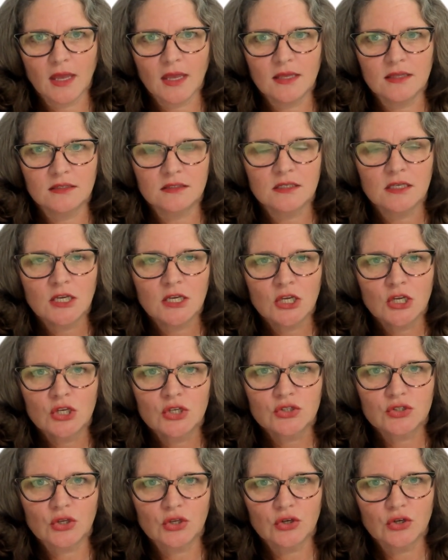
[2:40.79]
And
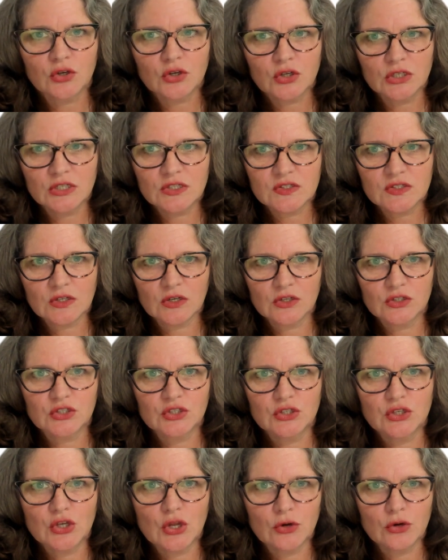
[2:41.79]
so you're going to start
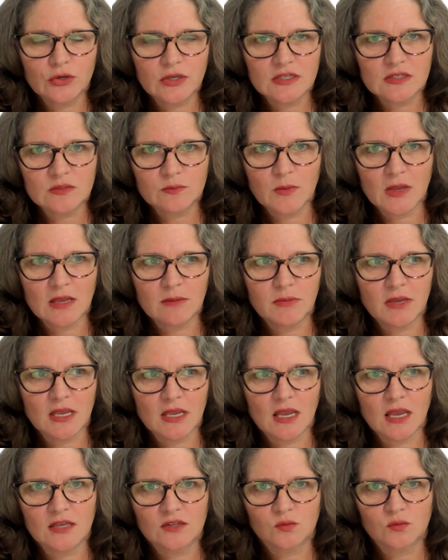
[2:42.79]
to notice
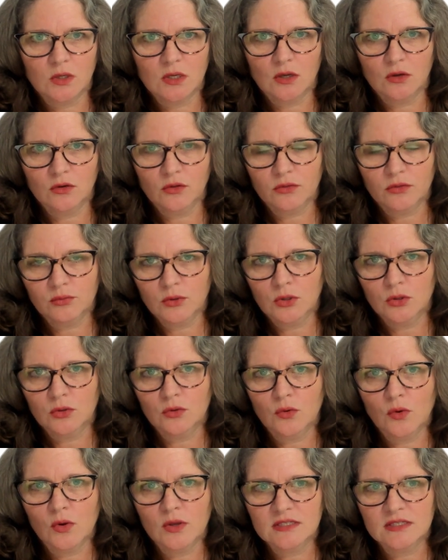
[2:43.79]
maybe as we go through